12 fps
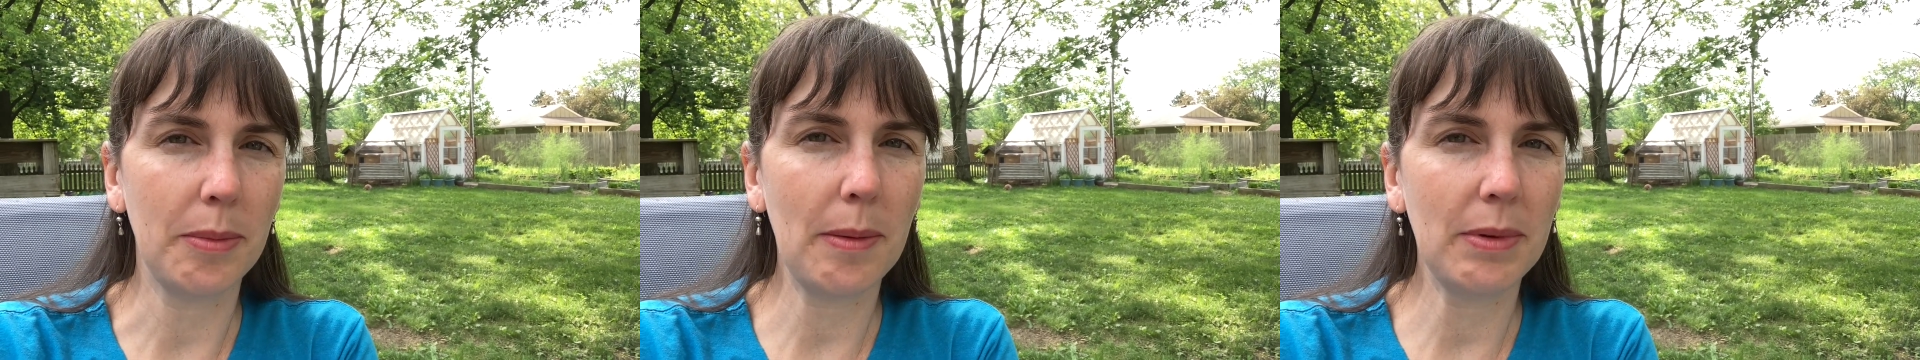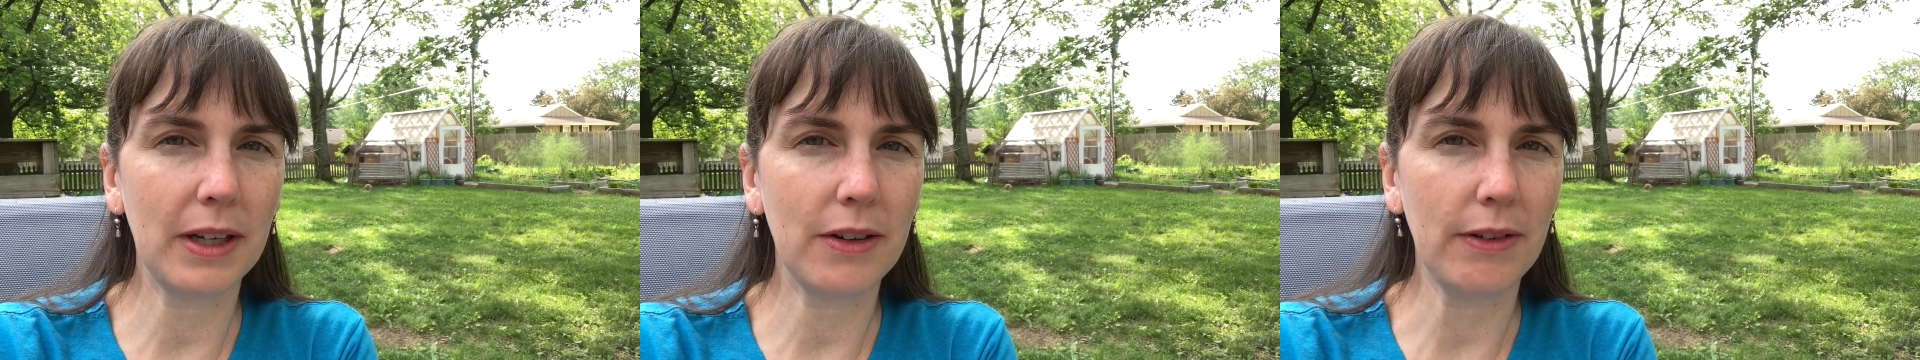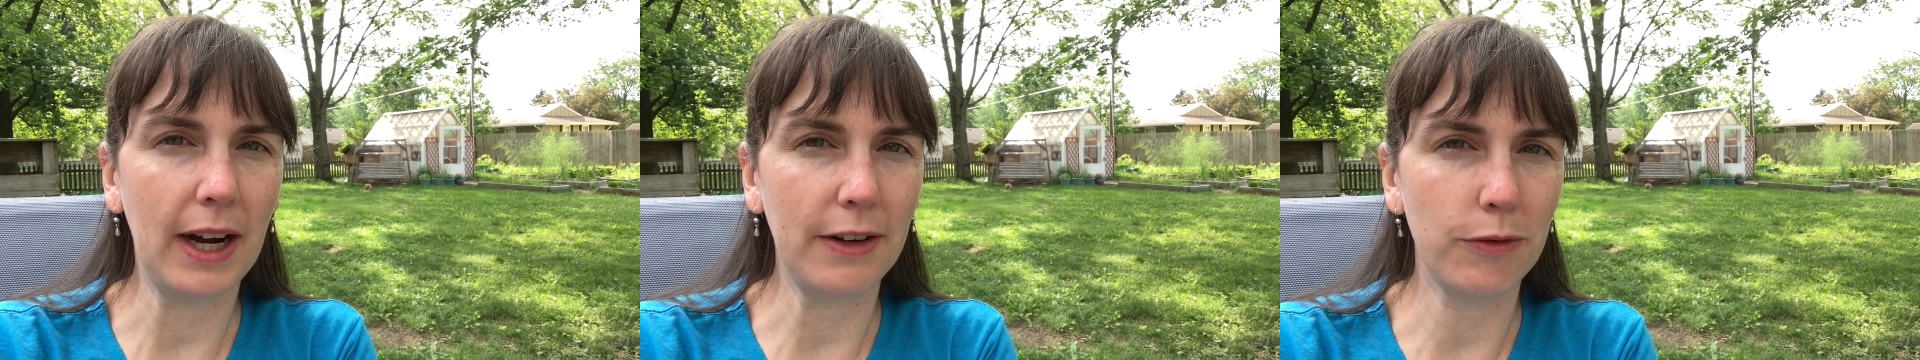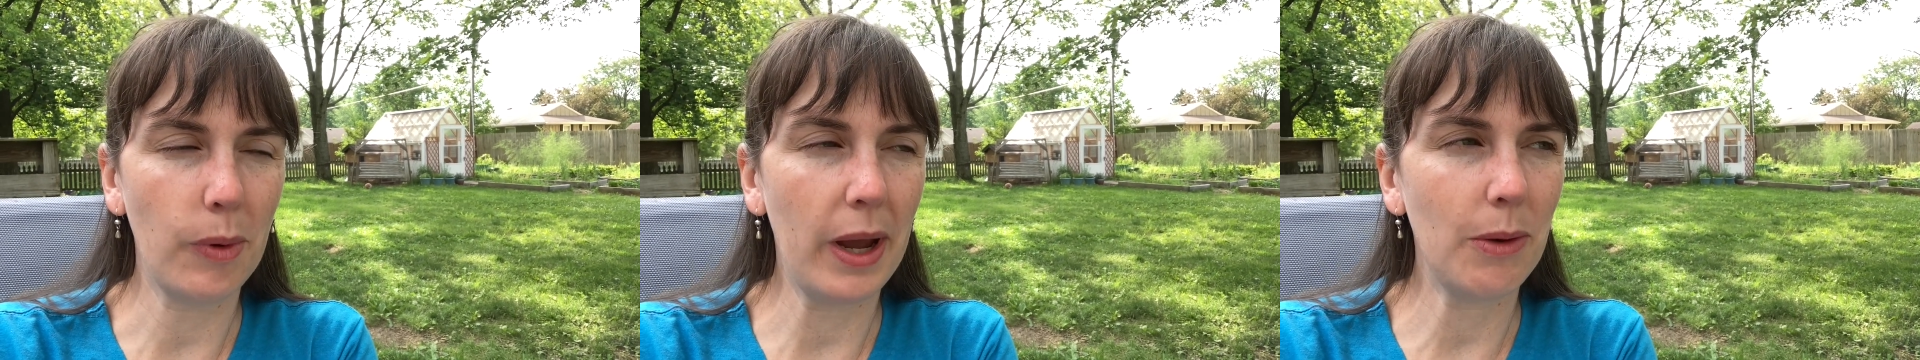public
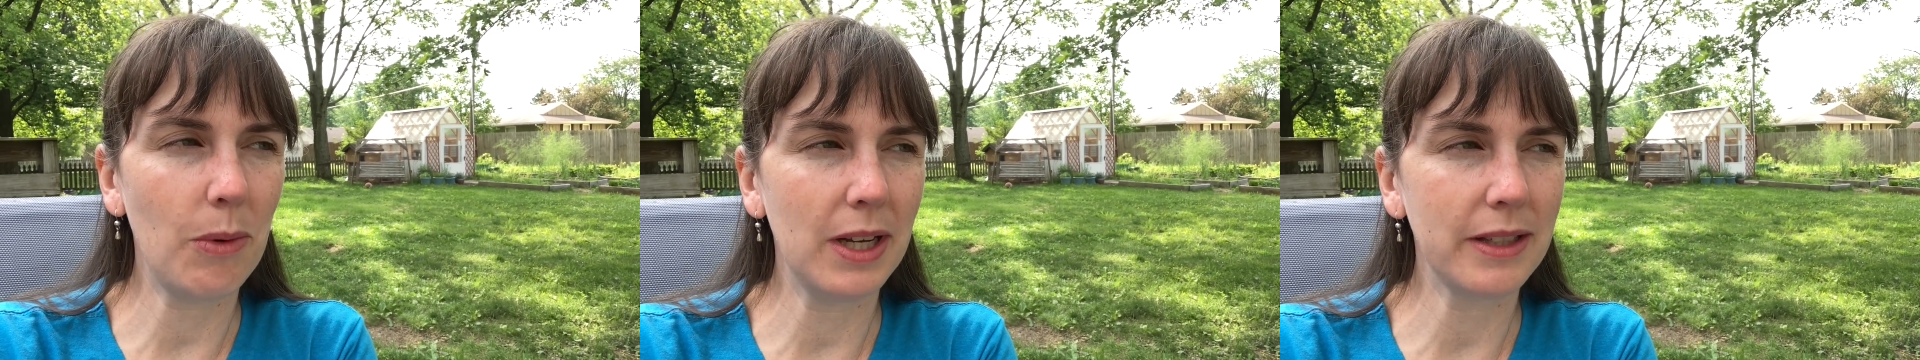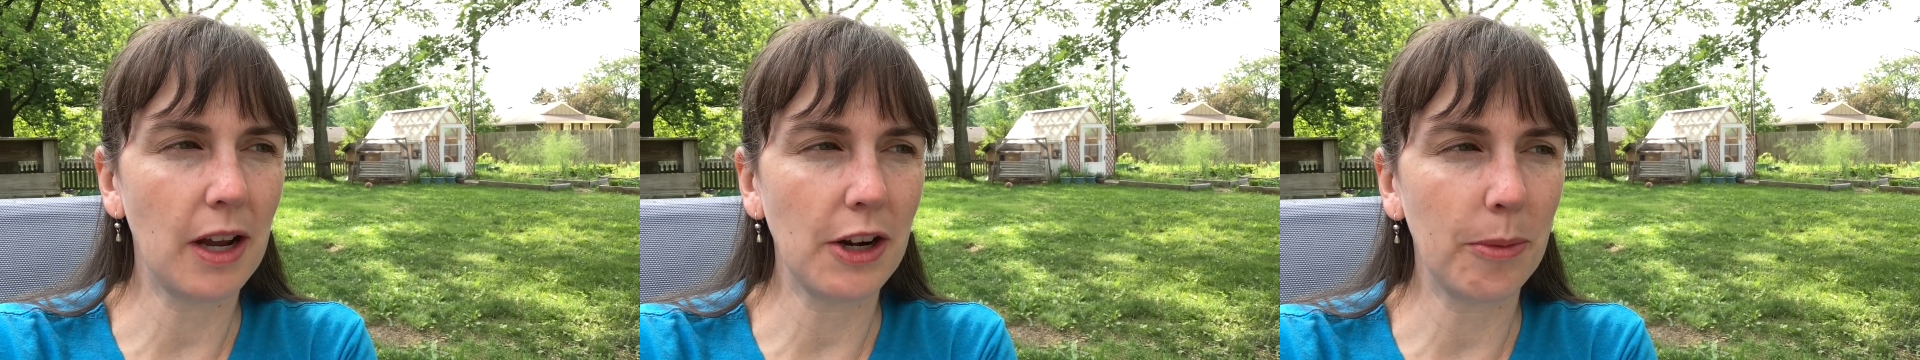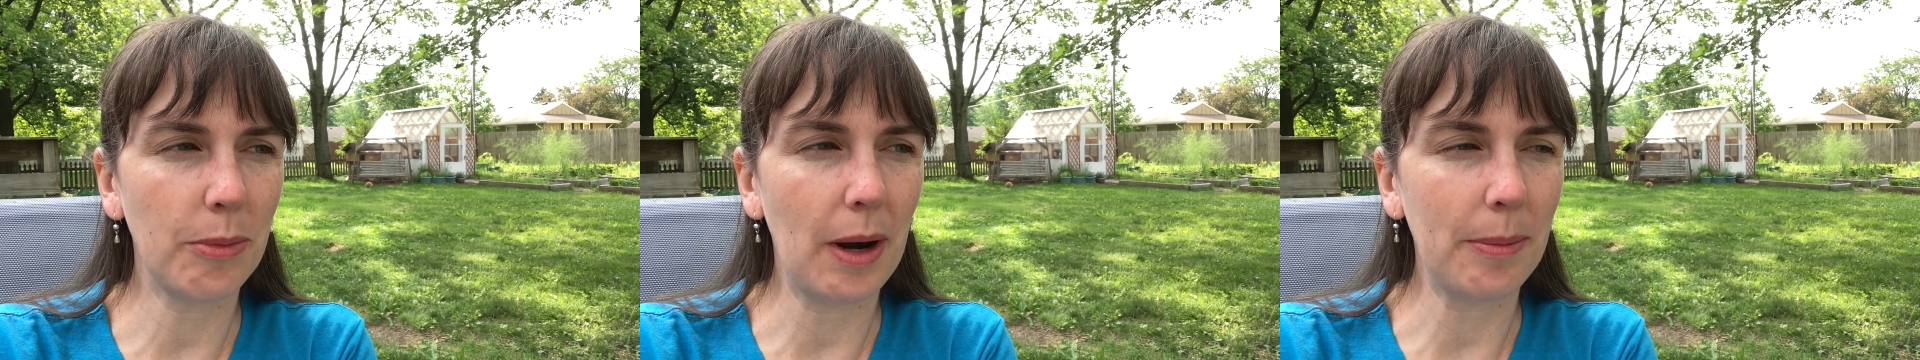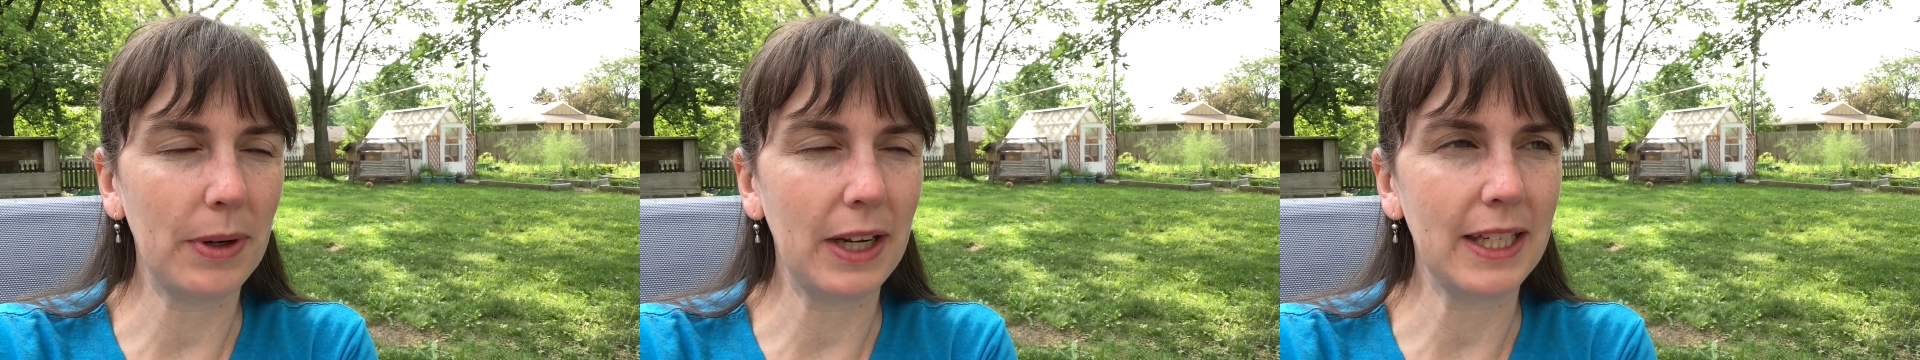right-of-way was on our
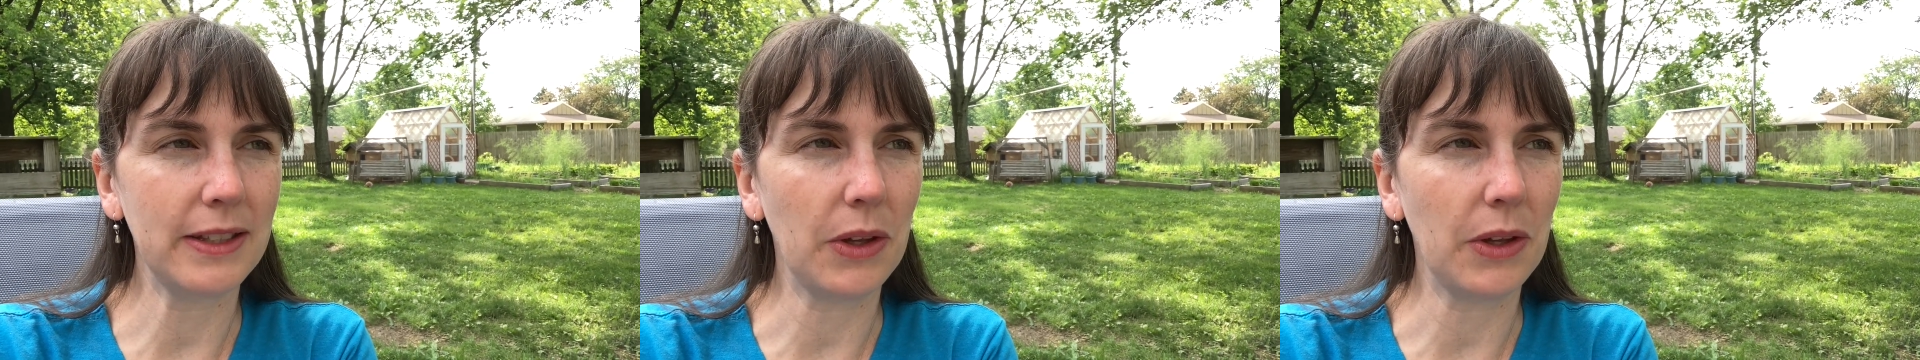property